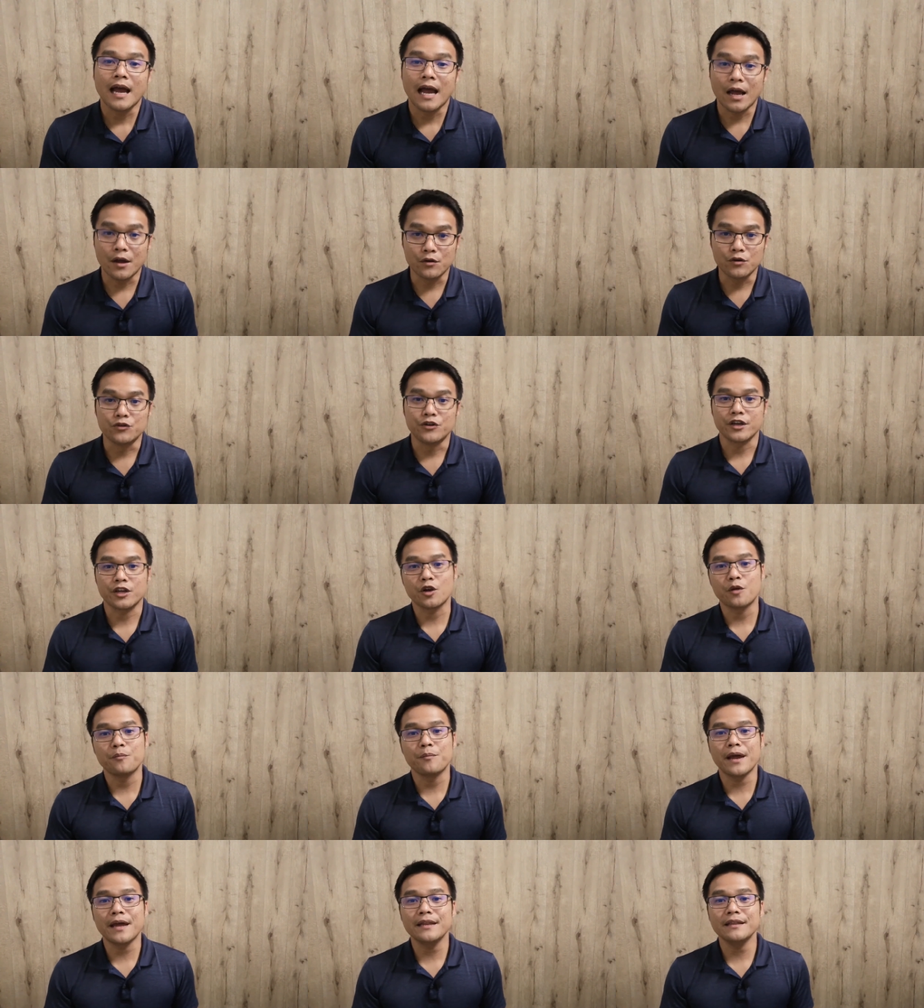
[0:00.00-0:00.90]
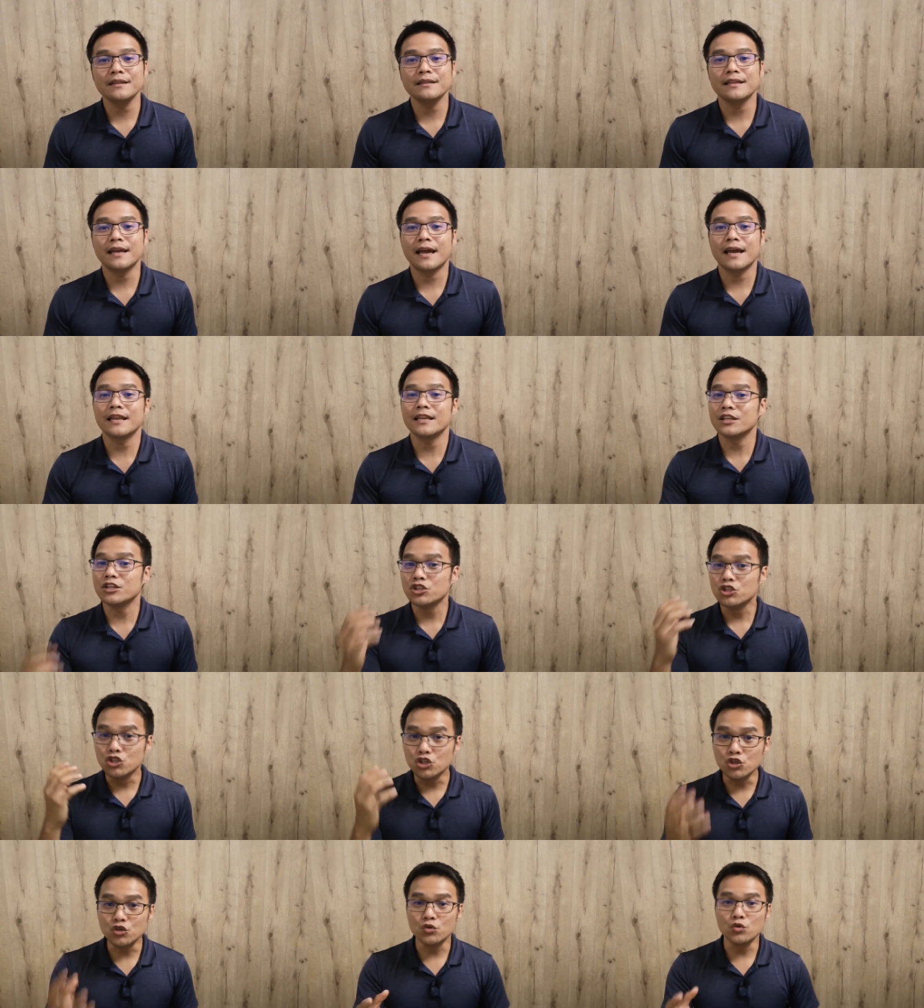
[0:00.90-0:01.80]
I will recommend that
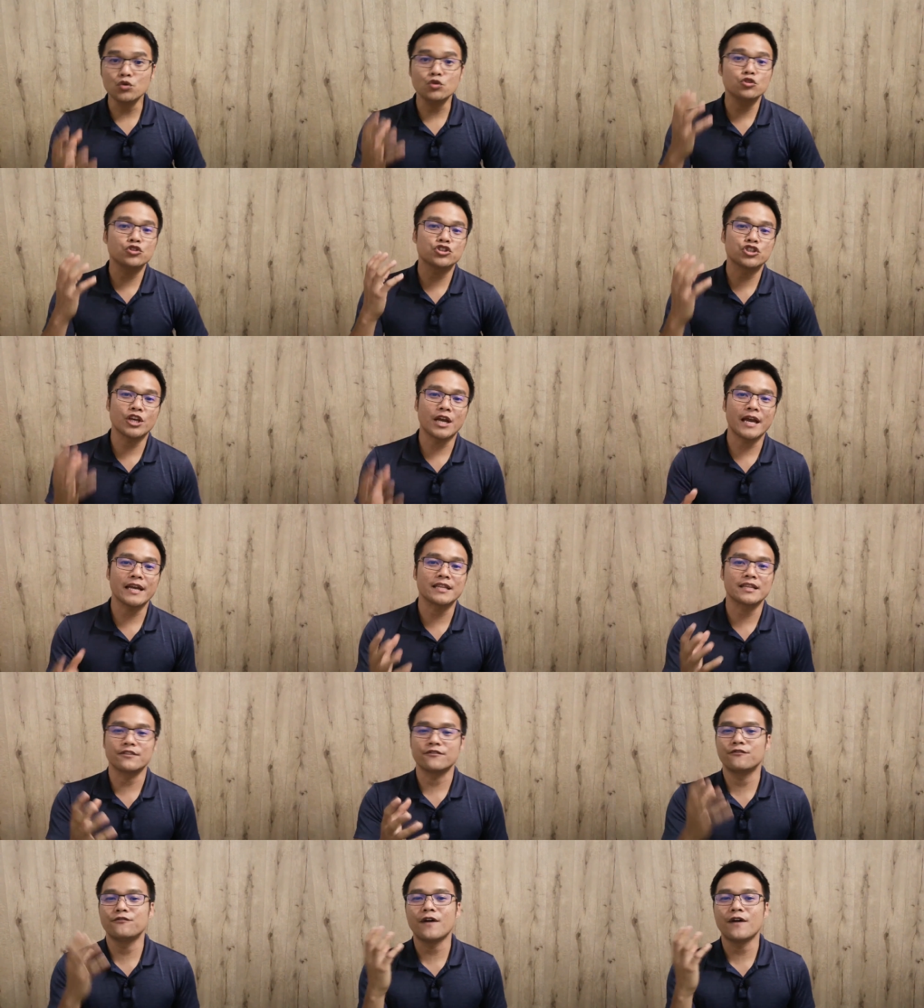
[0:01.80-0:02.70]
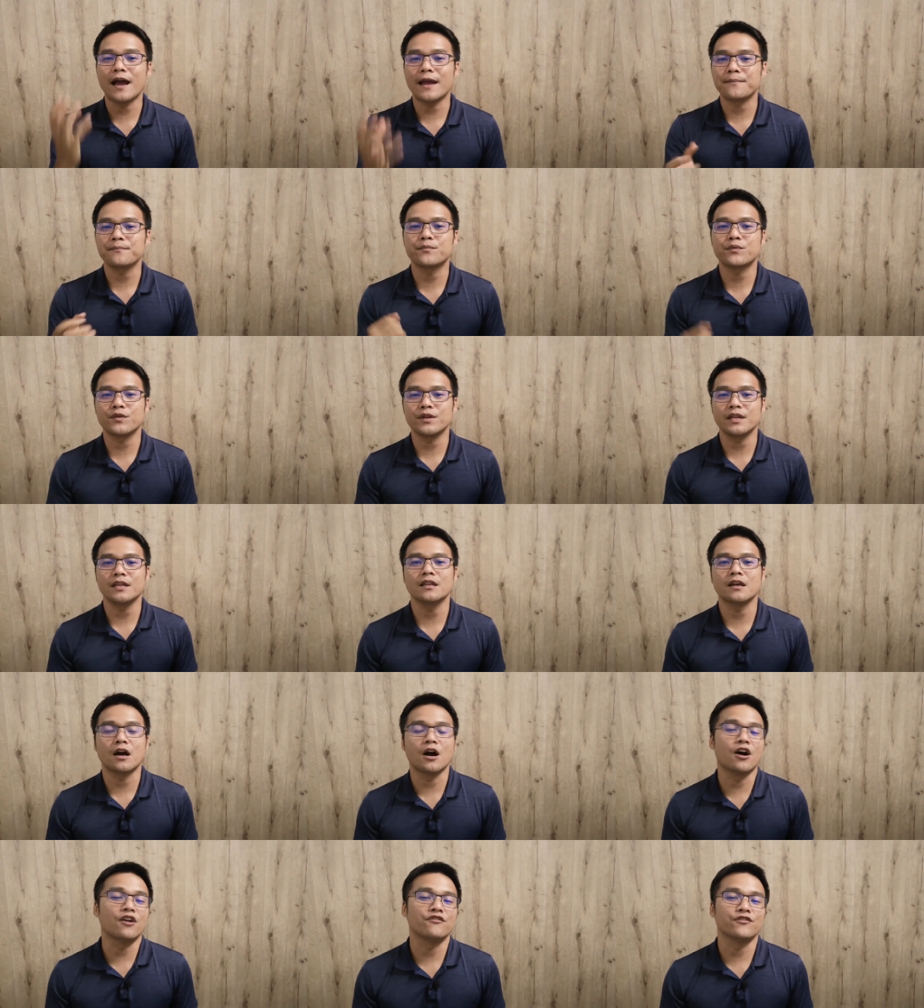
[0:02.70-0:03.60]
you check the fine print
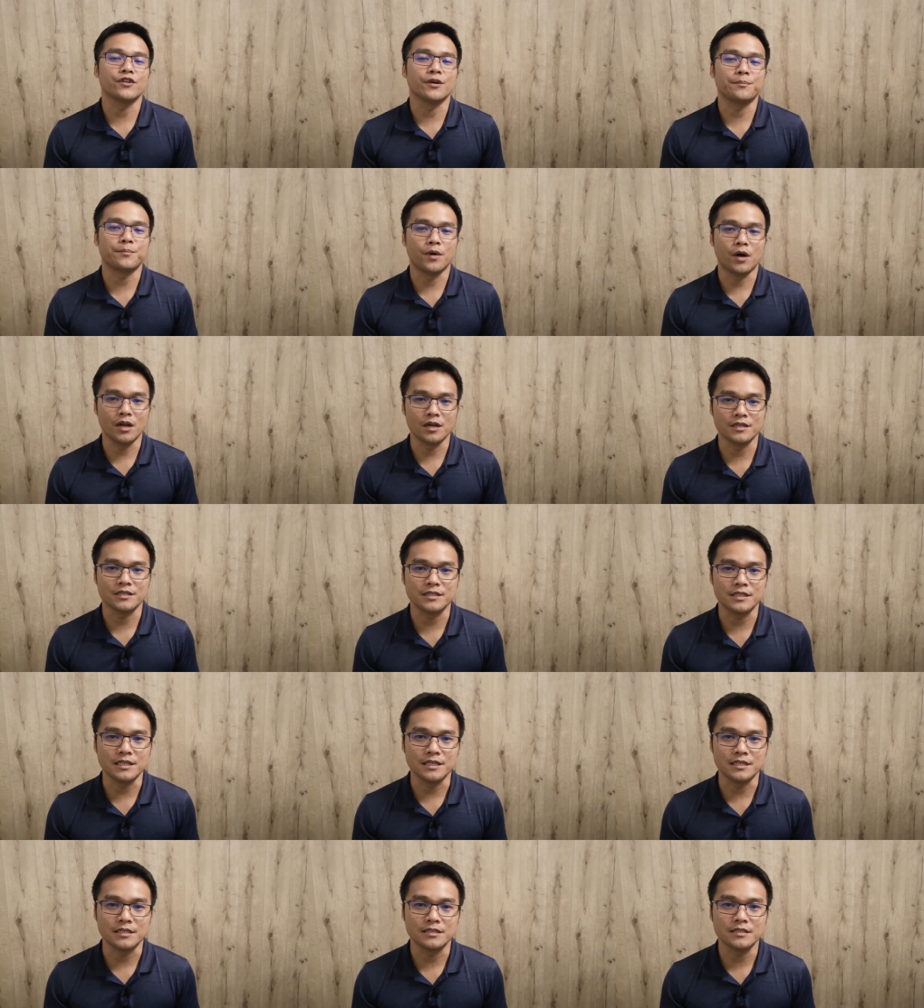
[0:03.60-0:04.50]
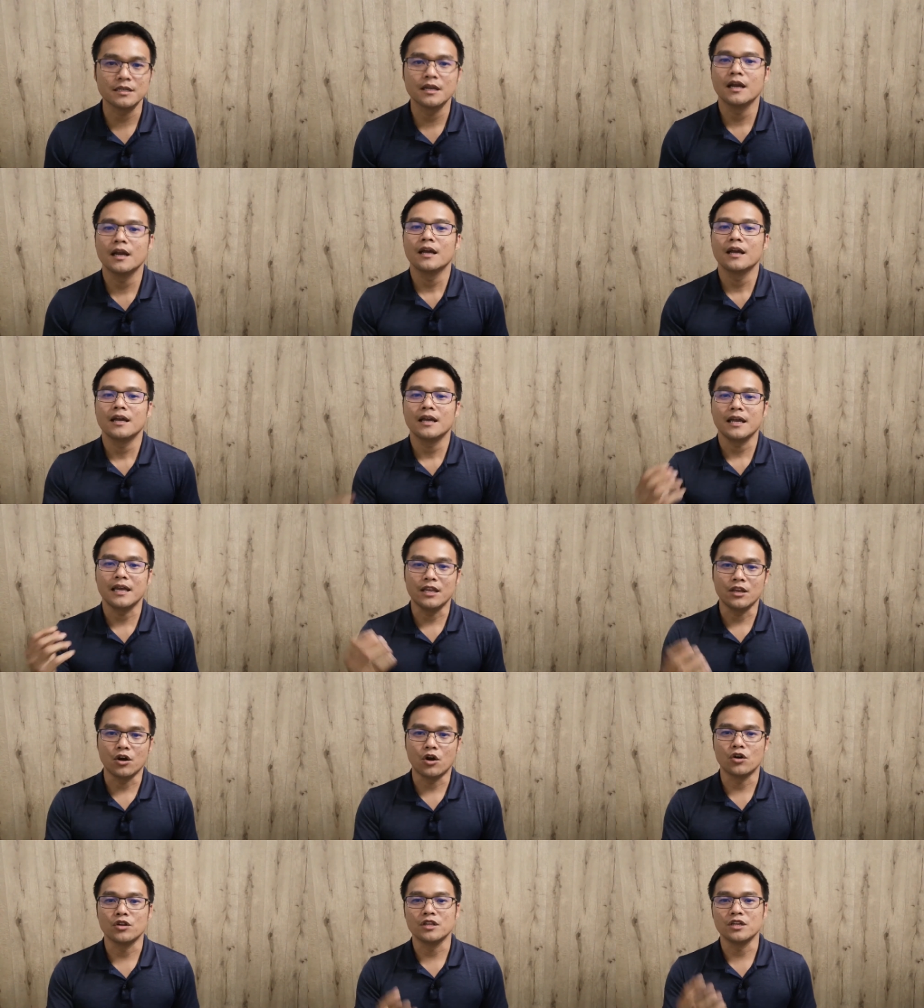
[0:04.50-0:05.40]
of your policy
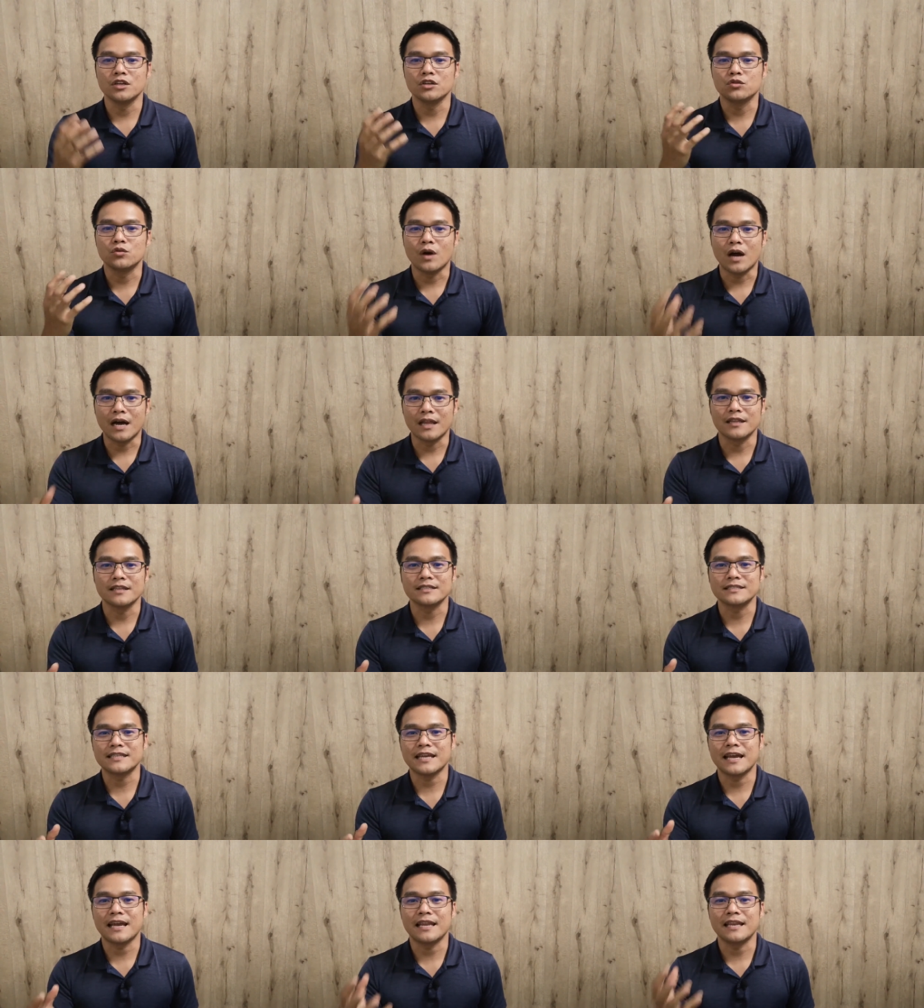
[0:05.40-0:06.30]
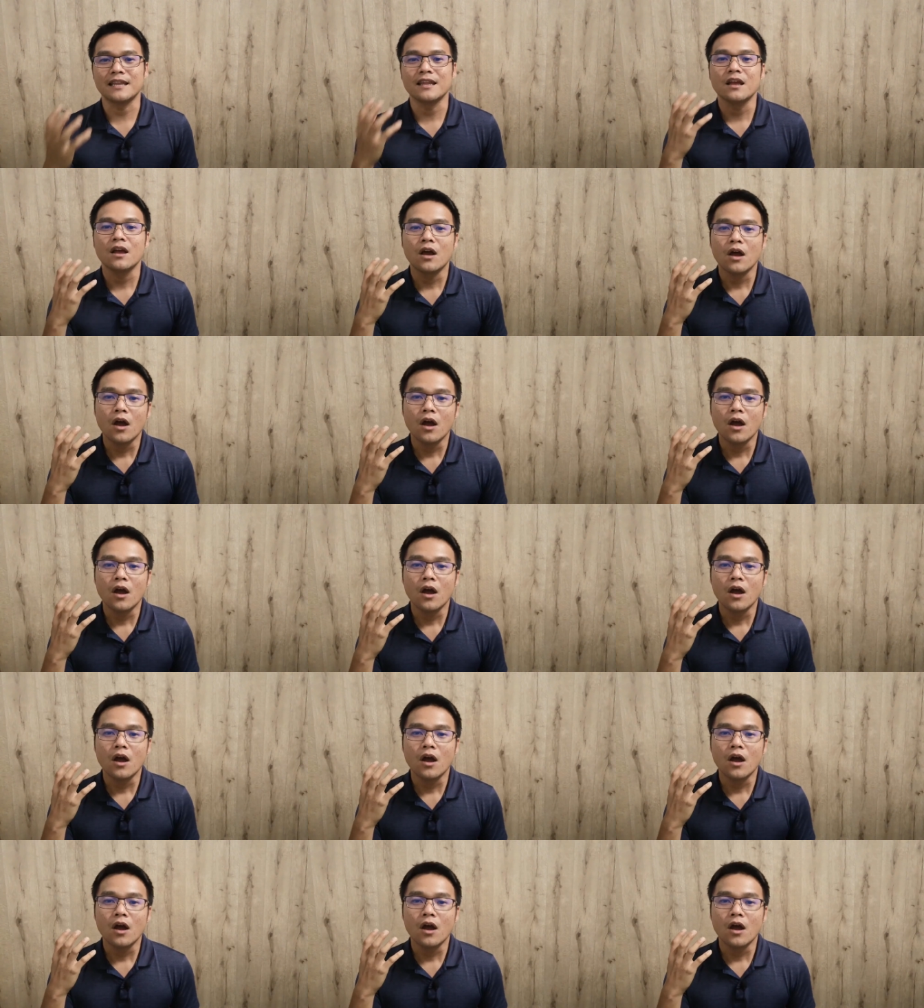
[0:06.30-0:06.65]
in order to understand